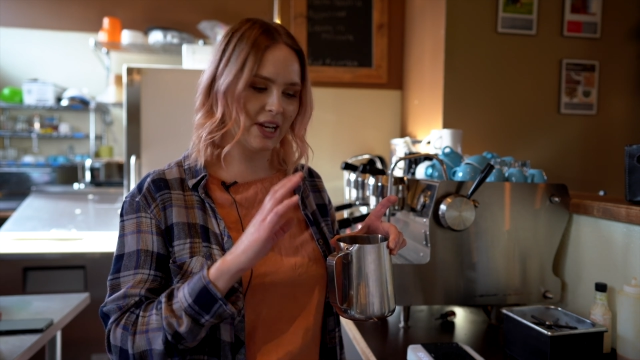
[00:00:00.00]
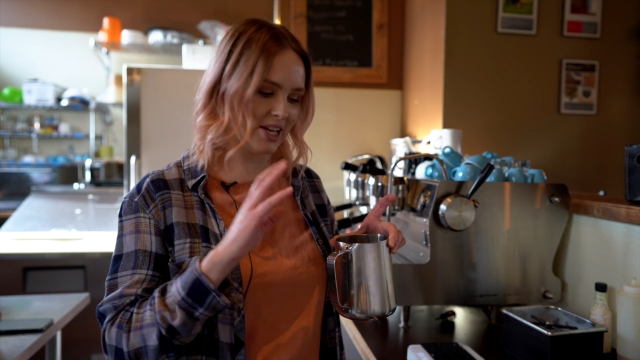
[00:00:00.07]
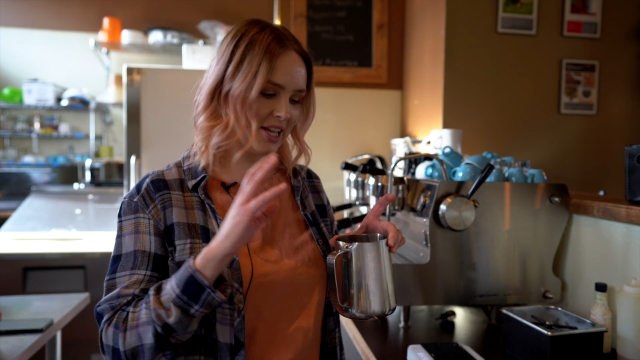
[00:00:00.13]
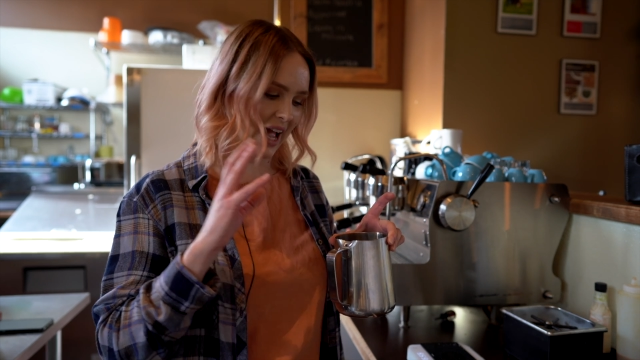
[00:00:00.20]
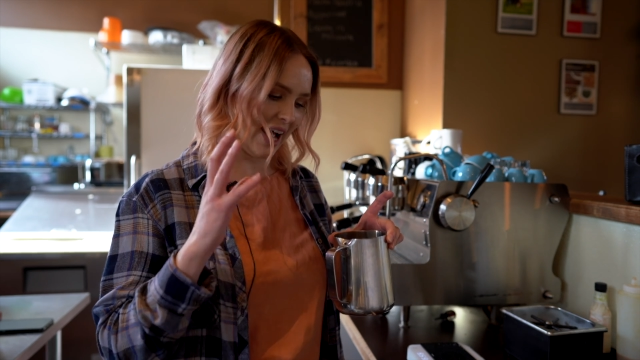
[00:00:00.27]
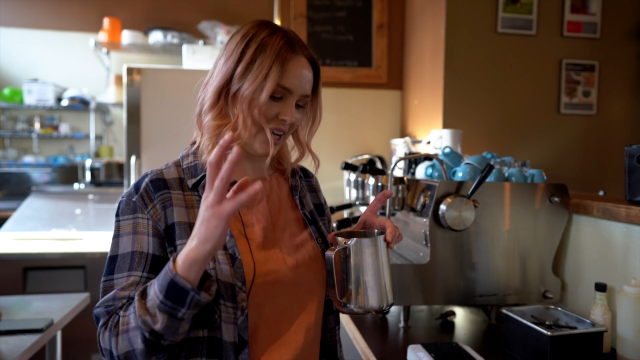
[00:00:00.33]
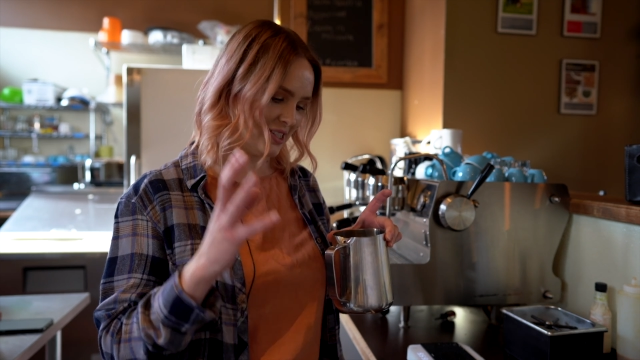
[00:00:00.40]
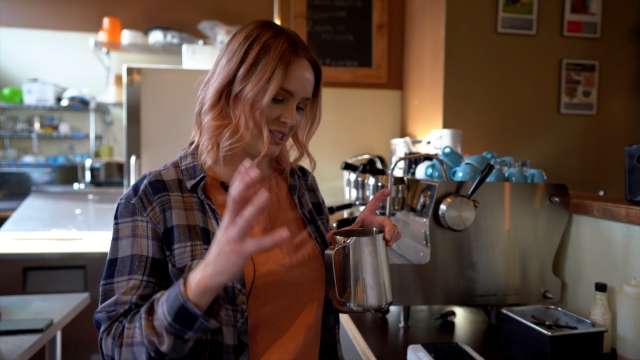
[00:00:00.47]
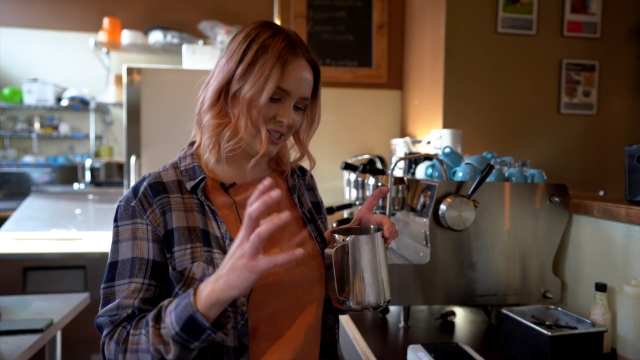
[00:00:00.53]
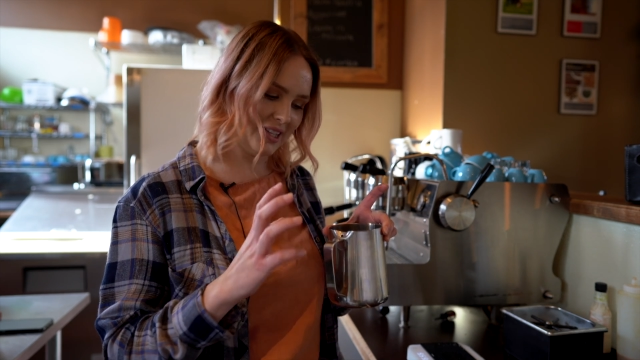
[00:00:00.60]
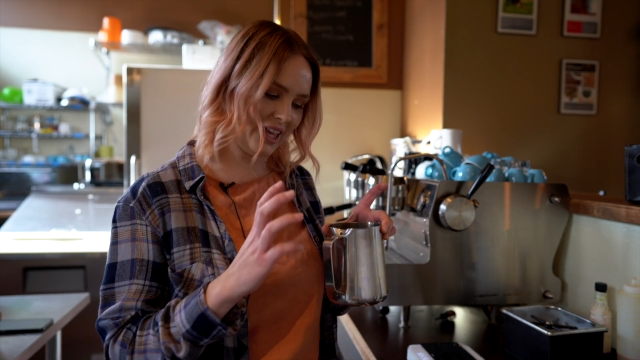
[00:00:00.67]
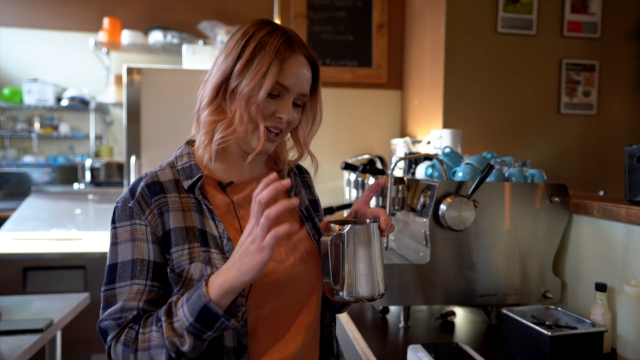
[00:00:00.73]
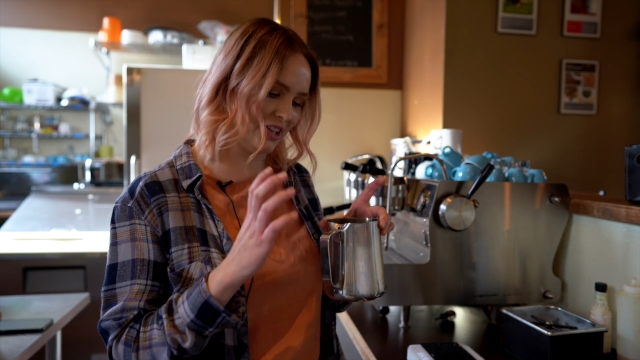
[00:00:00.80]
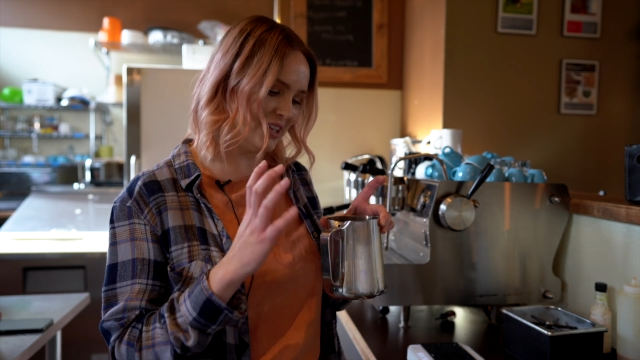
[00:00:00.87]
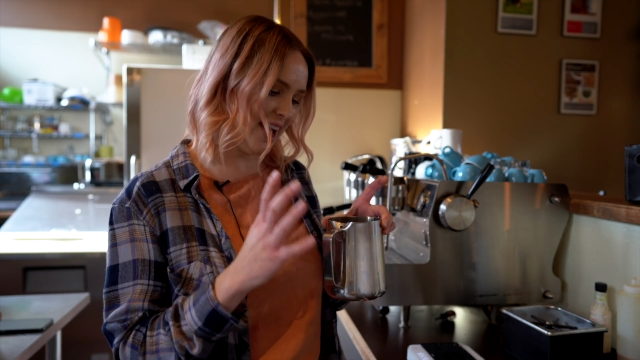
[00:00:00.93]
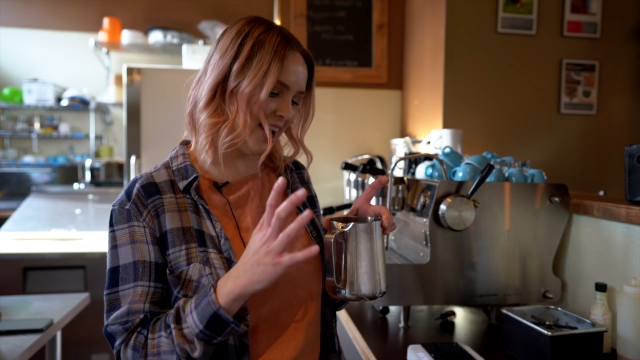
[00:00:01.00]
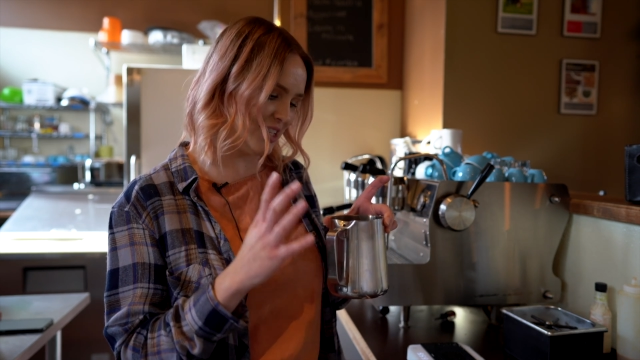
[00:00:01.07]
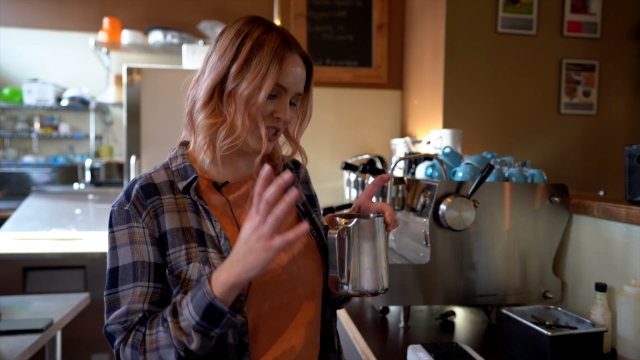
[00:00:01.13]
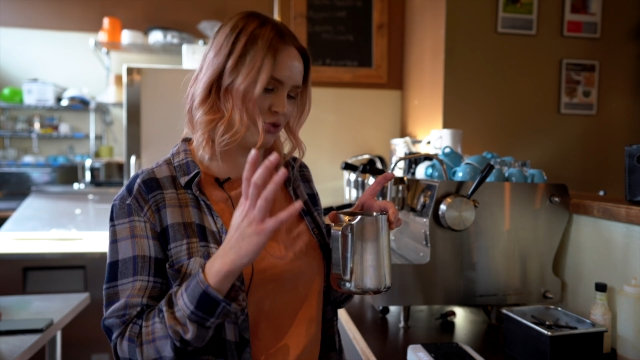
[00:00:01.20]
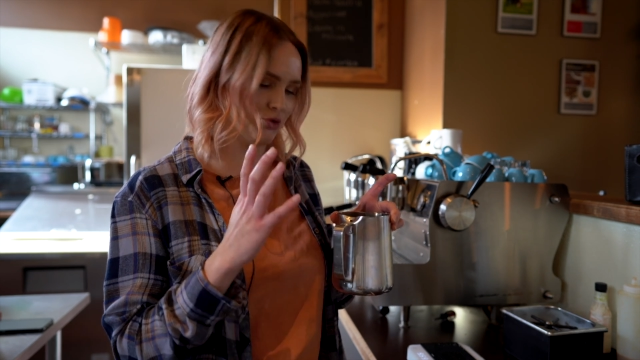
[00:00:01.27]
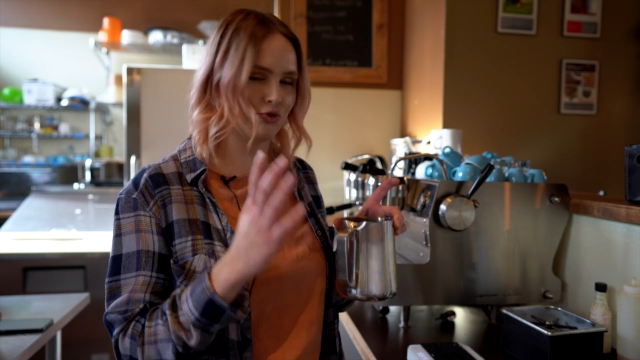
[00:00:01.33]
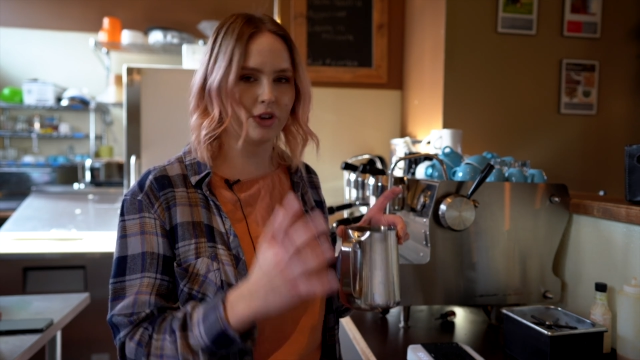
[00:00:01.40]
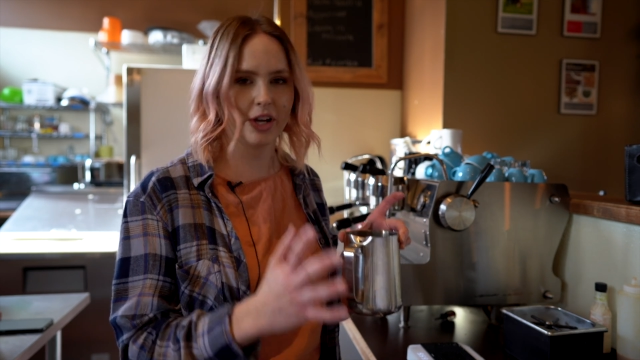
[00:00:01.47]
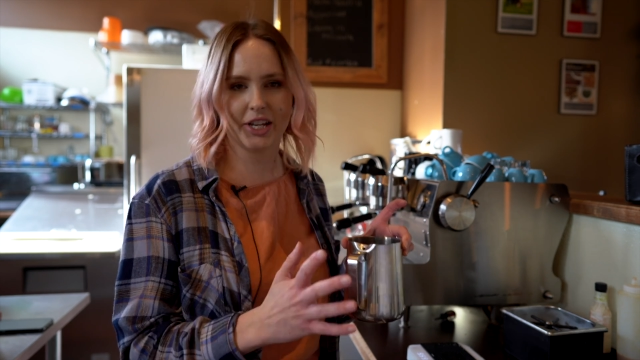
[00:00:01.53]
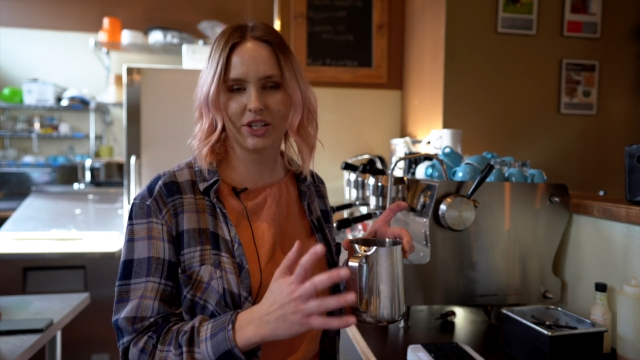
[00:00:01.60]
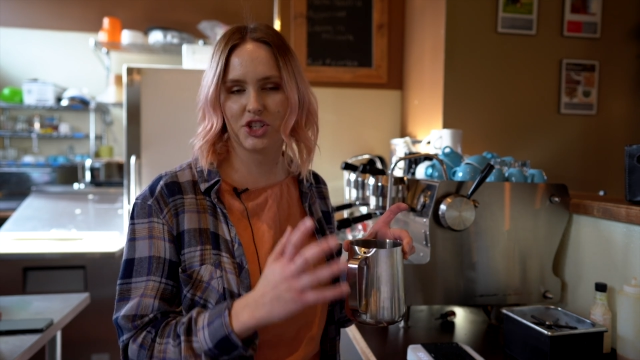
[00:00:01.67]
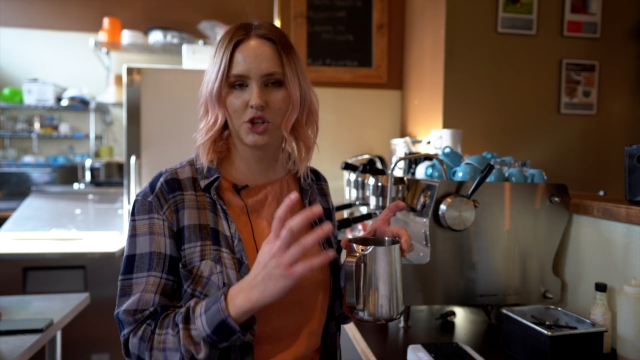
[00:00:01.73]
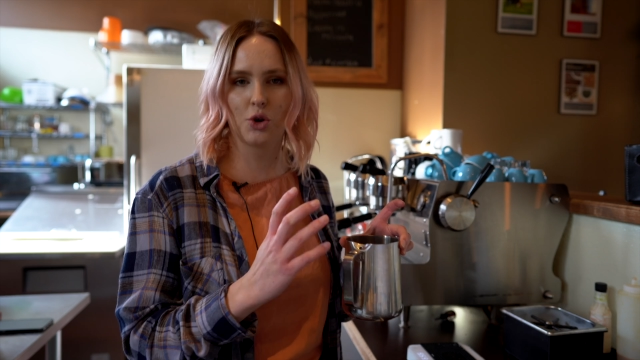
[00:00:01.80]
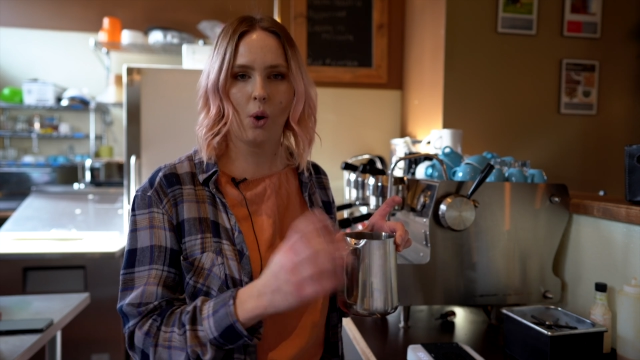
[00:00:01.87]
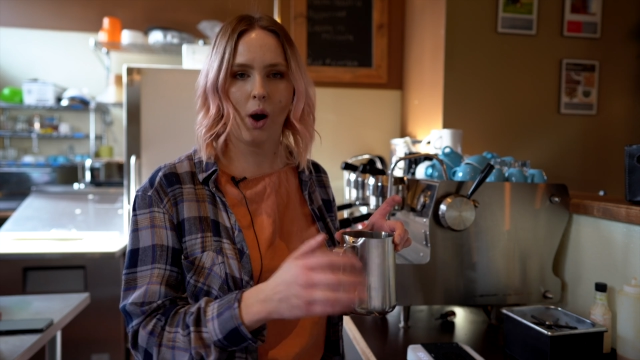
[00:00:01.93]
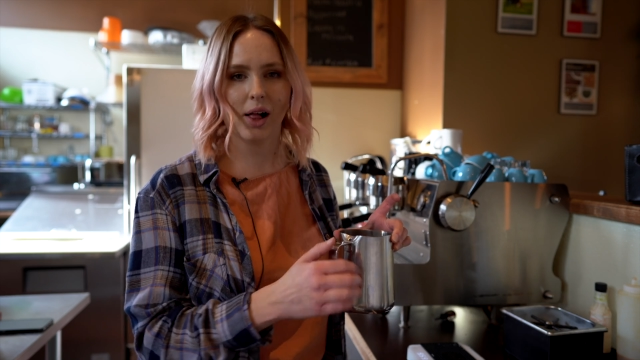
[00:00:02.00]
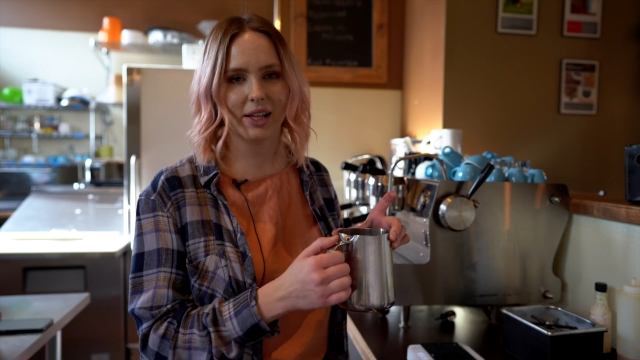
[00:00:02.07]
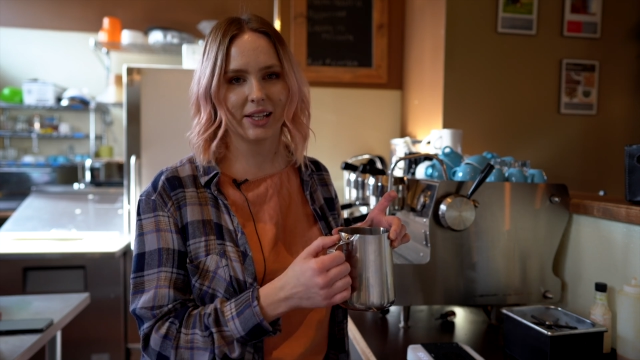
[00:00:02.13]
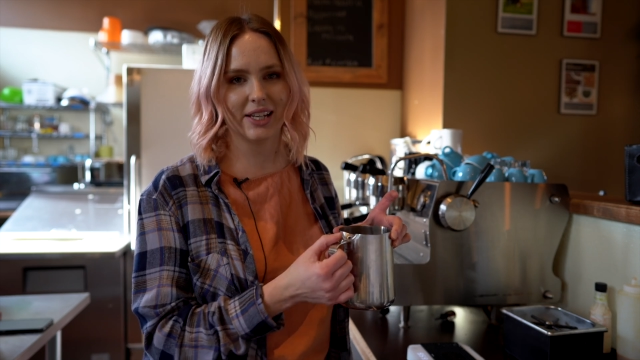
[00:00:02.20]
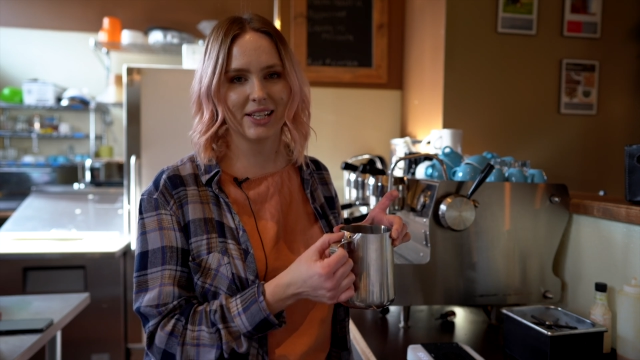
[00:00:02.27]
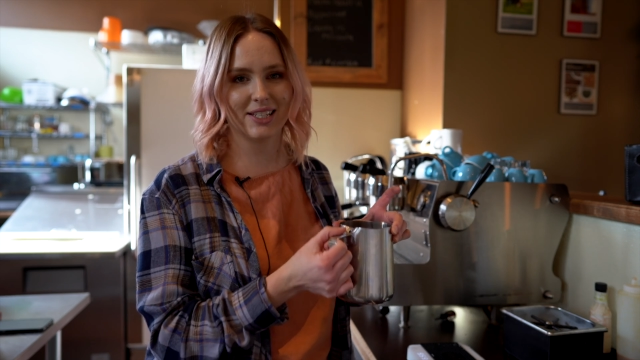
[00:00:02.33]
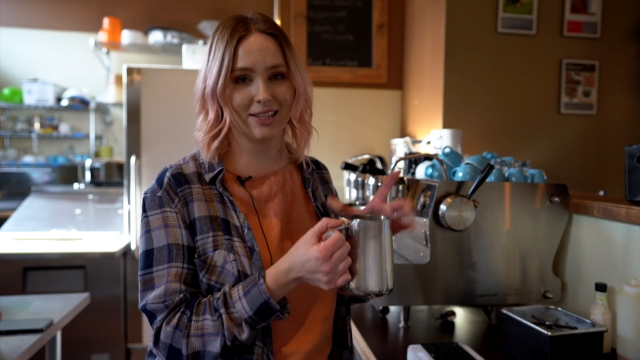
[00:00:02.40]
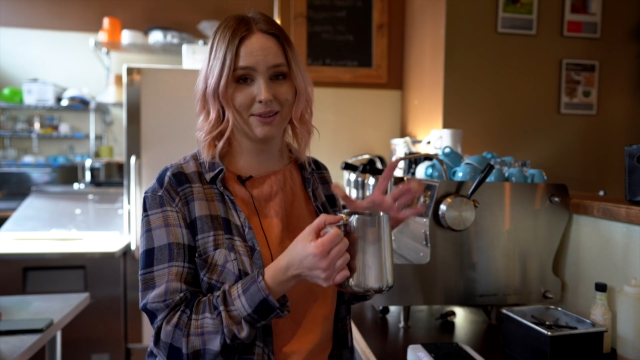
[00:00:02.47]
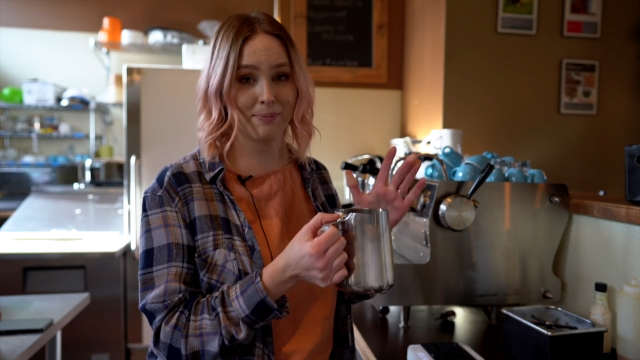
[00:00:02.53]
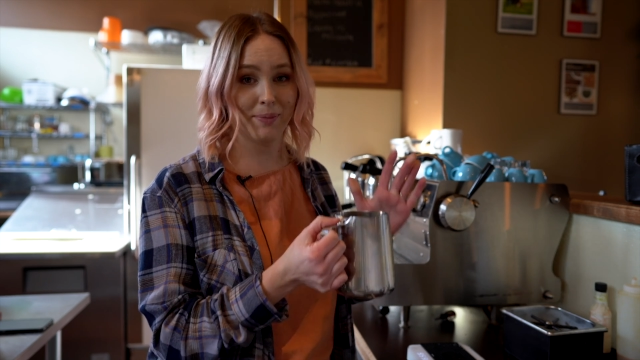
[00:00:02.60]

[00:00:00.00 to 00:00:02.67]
and it adds this like nice rich quality to the